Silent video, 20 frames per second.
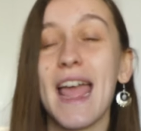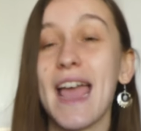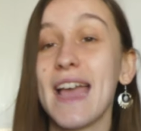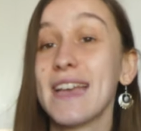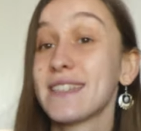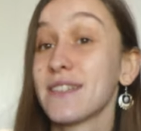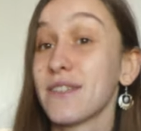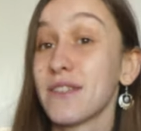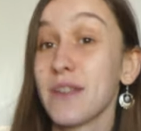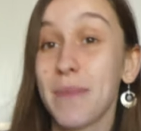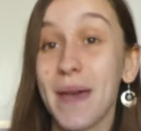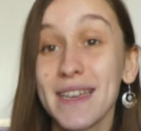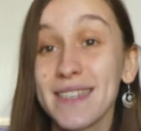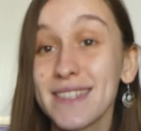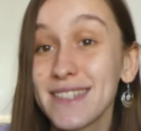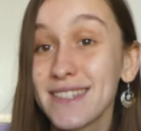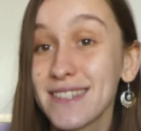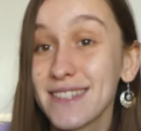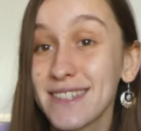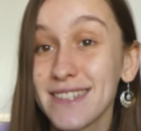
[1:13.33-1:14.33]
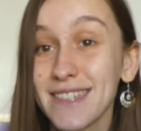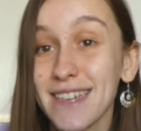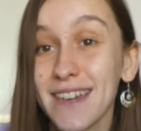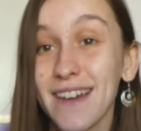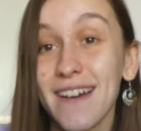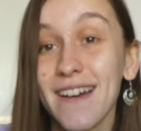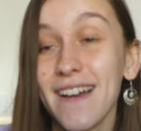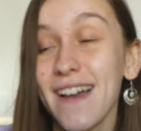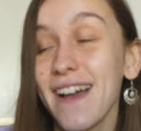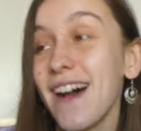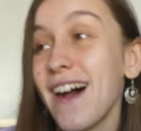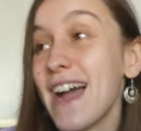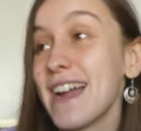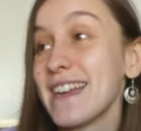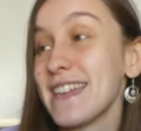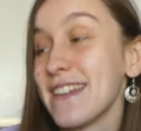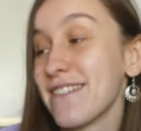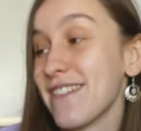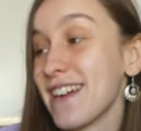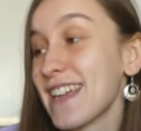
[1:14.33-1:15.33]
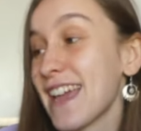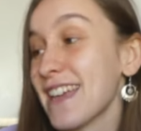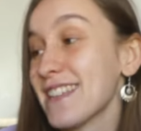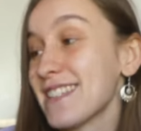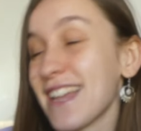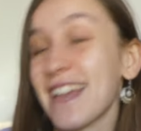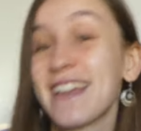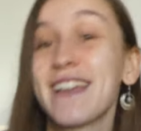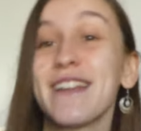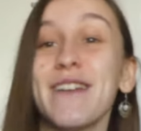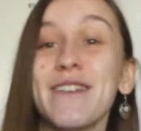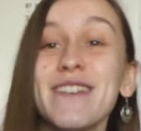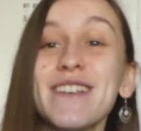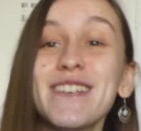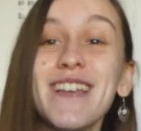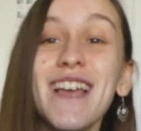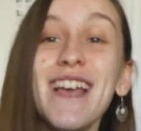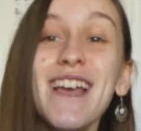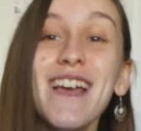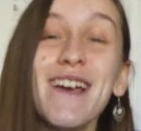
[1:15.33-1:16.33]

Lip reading: it's not the best idea, I guess. I can only,